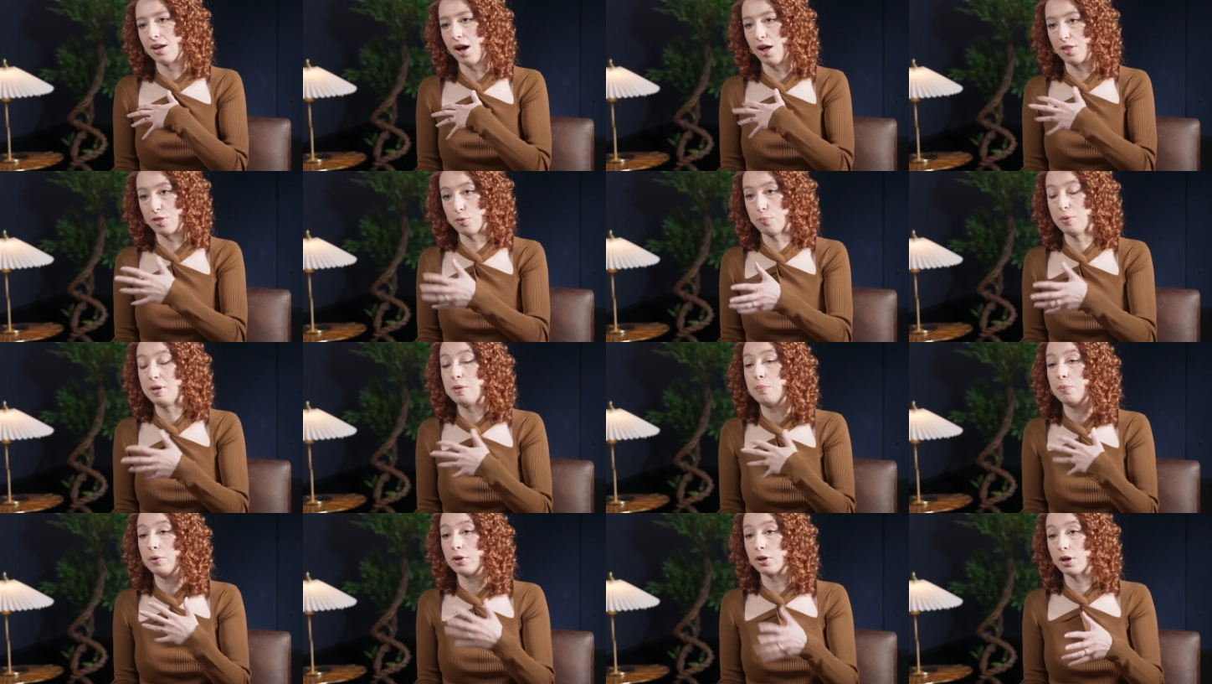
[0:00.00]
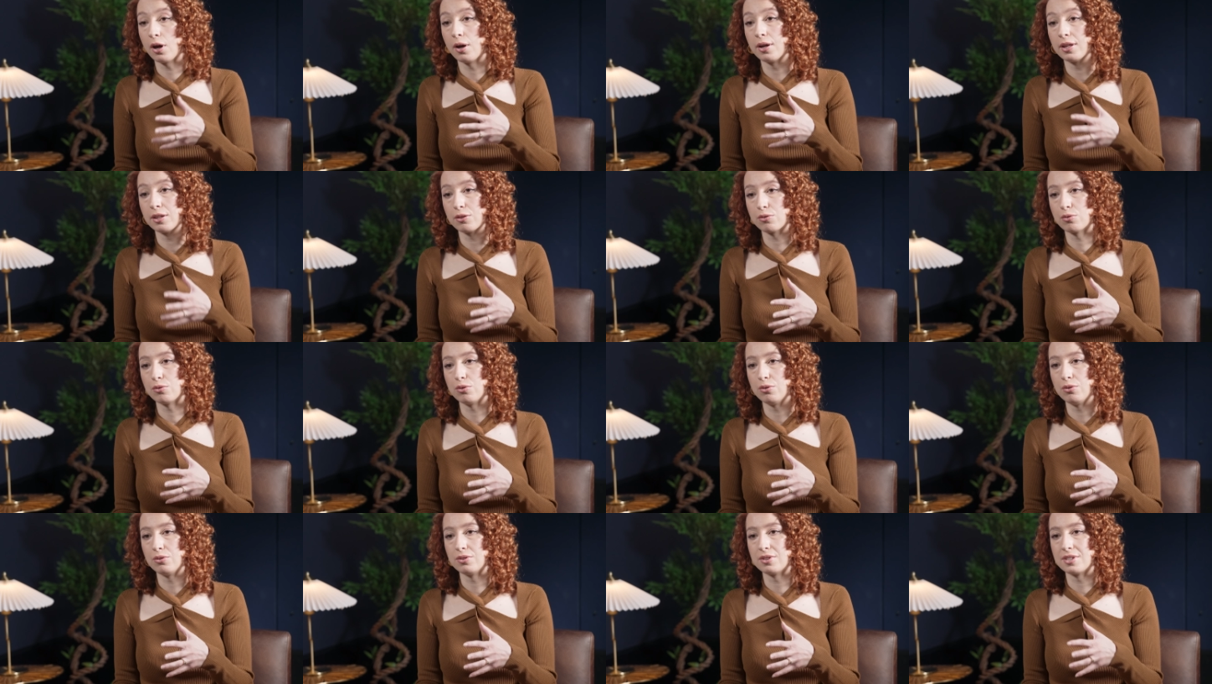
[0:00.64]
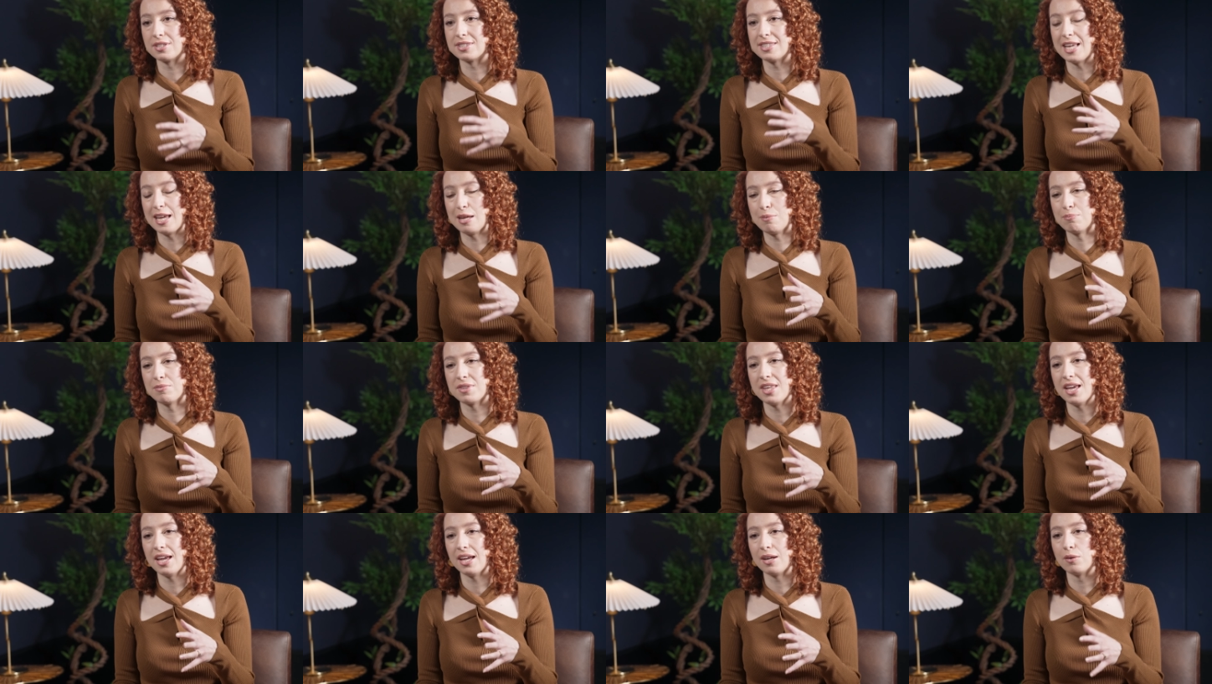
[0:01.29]
other people are going through the
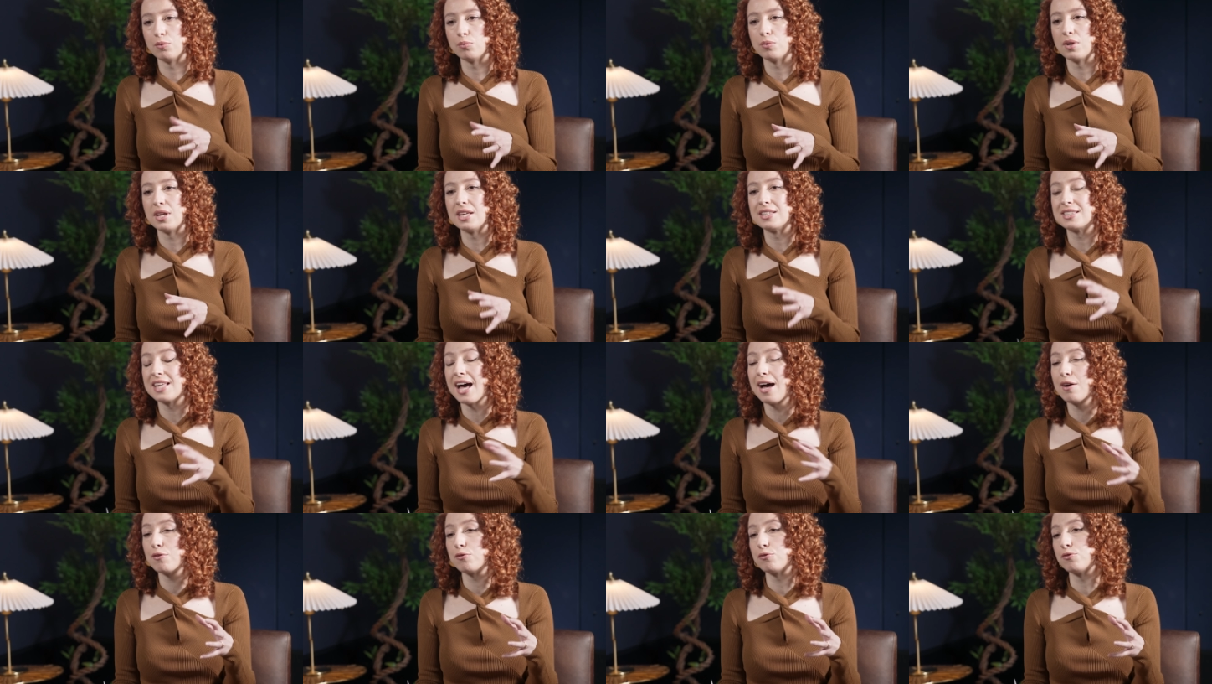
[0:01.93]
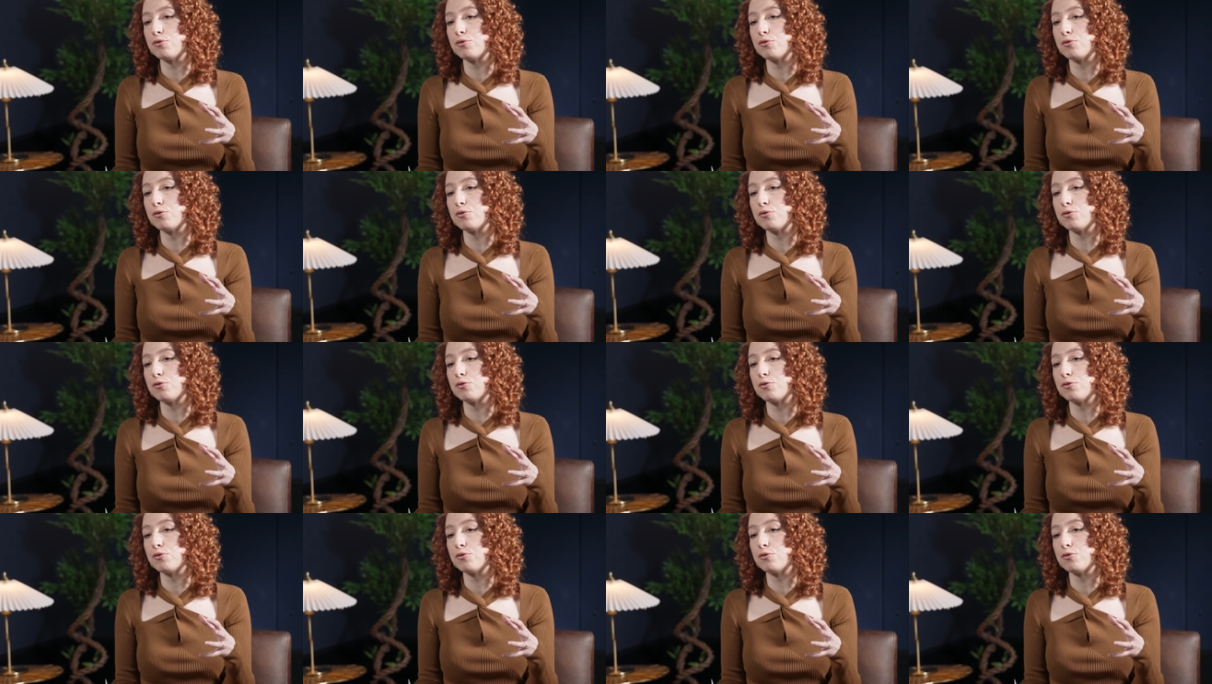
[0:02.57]
same thing? Is that